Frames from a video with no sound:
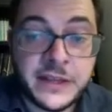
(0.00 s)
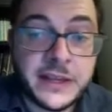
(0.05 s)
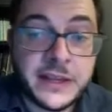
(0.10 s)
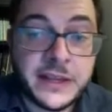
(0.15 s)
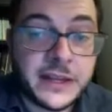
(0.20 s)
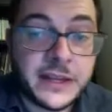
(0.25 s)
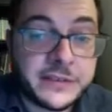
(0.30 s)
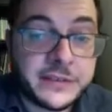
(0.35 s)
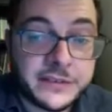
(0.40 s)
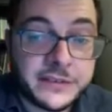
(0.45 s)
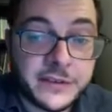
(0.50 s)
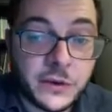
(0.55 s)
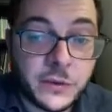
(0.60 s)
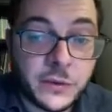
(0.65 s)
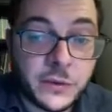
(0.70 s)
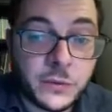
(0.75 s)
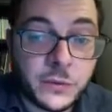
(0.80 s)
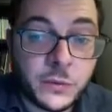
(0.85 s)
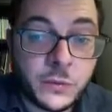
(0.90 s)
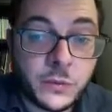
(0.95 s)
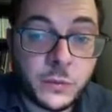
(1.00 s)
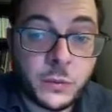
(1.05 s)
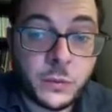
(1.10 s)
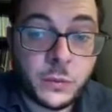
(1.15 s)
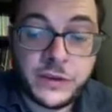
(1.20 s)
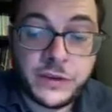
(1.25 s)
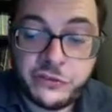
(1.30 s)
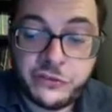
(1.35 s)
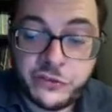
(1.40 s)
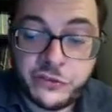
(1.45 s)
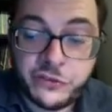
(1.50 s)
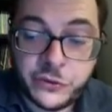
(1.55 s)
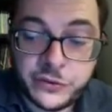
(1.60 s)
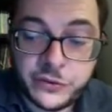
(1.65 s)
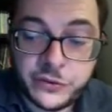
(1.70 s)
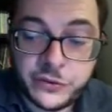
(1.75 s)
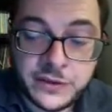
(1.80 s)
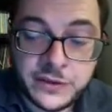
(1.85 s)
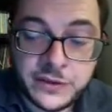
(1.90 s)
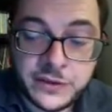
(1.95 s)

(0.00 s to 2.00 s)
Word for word: And so we should